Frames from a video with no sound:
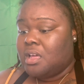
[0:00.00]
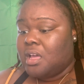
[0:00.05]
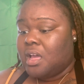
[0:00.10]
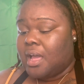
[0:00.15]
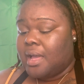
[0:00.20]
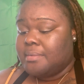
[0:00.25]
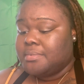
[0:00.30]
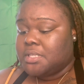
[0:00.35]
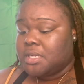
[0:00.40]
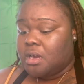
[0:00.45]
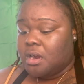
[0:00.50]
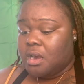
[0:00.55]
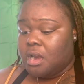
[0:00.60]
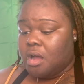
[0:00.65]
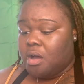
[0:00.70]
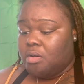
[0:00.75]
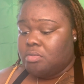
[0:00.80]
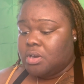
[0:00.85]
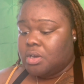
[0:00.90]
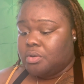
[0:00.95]
I'm tired of
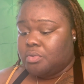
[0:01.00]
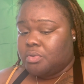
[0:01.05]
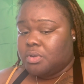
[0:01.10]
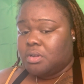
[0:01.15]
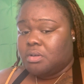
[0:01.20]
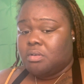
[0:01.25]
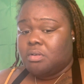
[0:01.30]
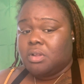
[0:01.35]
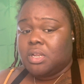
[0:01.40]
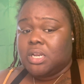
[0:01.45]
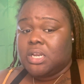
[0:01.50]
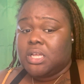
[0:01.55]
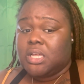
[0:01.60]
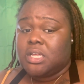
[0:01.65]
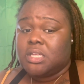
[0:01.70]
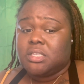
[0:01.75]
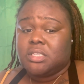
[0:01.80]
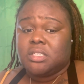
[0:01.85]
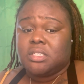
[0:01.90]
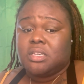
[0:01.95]
holding on to all of
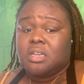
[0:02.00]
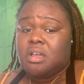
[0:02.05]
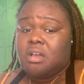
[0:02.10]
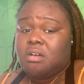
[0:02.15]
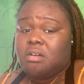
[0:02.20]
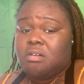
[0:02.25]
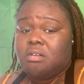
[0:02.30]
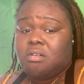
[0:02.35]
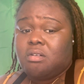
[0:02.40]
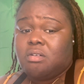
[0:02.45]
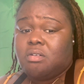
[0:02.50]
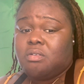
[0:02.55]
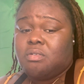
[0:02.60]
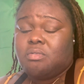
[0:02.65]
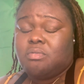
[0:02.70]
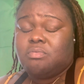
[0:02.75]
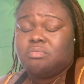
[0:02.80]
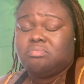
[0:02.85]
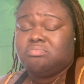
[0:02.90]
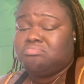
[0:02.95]
this.
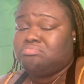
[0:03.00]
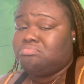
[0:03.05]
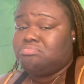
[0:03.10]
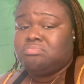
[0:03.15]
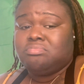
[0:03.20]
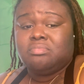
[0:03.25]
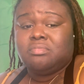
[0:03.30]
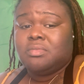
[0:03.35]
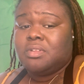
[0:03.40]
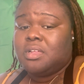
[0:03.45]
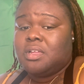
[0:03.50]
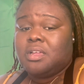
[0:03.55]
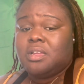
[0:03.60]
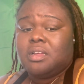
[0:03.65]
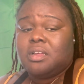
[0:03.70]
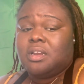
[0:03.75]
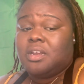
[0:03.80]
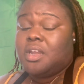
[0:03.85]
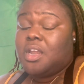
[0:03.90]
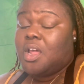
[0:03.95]
No,
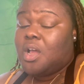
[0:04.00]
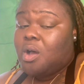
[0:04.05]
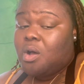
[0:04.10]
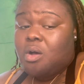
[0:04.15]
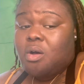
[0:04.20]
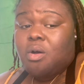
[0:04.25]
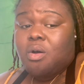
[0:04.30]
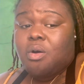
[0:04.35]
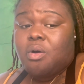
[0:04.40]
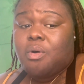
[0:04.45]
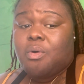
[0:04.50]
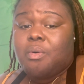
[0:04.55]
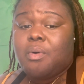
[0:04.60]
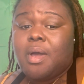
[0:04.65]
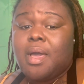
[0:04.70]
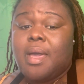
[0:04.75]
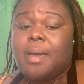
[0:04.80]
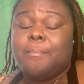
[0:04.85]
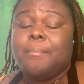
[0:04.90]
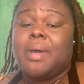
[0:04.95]

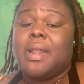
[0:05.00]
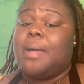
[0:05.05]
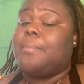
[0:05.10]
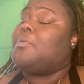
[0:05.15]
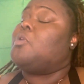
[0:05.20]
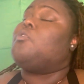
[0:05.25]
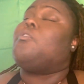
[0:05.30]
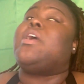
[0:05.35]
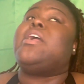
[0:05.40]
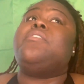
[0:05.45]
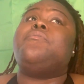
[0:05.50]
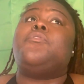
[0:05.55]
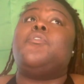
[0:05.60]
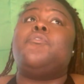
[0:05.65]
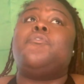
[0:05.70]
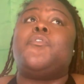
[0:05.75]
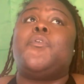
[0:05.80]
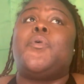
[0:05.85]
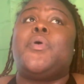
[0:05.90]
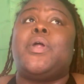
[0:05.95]
but I'm grateful
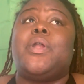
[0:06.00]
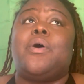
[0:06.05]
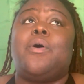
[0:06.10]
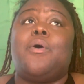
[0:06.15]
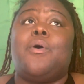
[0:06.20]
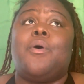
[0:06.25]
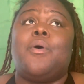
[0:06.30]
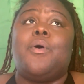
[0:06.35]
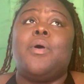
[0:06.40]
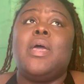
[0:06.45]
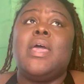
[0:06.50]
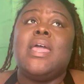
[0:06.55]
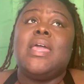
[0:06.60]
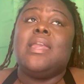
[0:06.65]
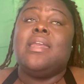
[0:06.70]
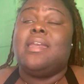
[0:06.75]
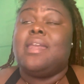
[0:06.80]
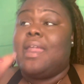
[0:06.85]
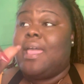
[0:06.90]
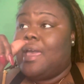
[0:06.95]
for it all.
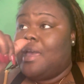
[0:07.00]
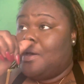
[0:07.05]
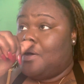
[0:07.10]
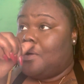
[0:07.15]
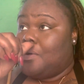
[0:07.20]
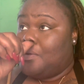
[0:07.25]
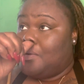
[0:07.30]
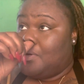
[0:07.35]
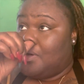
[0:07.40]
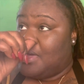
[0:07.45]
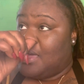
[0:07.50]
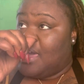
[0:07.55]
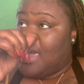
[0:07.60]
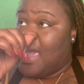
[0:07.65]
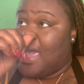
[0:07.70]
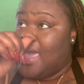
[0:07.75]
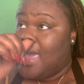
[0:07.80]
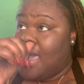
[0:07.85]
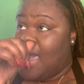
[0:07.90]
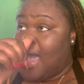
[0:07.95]
Now,
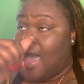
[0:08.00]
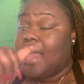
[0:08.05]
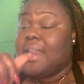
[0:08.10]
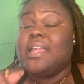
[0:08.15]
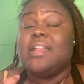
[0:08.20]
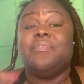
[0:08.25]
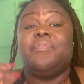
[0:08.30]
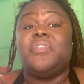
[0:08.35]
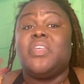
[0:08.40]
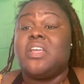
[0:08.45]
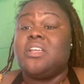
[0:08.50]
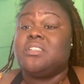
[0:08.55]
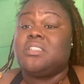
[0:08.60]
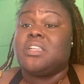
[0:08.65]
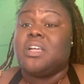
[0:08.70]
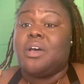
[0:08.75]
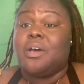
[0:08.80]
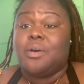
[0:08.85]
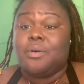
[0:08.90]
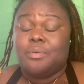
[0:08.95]
I didn't think
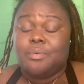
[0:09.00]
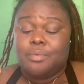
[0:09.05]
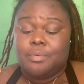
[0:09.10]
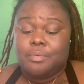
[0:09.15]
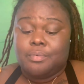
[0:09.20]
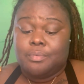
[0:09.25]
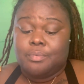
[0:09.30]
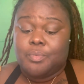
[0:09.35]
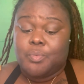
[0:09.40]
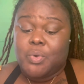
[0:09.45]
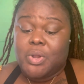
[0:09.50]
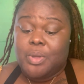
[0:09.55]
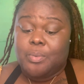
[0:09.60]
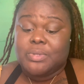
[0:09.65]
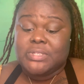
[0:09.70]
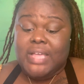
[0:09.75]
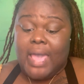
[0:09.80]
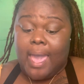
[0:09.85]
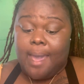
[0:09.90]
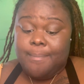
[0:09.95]
so when it
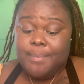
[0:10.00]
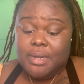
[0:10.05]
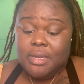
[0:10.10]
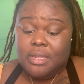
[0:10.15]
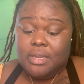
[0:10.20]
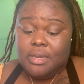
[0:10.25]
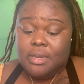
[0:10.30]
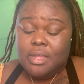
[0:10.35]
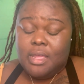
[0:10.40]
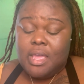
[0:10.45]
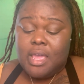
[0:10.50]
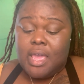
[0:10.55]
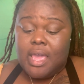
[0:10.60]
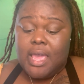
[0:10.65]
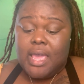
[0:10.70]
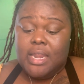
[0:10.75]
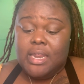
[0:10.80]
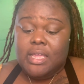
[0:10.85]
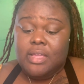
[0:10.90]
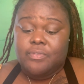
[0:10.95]
was happening.
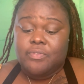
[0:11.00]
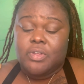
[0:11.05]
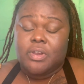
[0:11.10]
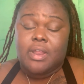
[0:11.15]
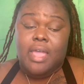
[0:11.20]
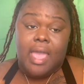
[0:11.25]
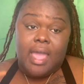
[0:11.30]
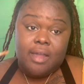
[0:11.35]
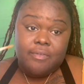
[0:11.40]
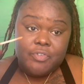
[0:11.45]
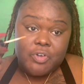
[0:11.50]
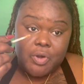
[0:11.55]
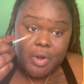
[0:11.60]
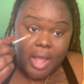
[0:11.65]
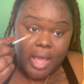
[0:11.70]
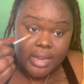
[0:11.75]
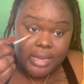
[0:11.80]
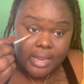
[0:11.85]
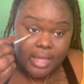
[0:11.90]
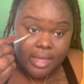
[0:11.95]
And even after
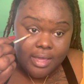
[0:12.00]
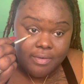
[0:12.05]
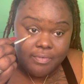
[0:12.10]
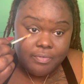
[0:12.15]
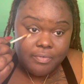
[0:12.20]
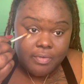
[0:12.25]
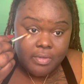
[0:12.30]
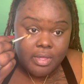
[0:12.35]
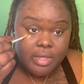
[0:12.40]
I left,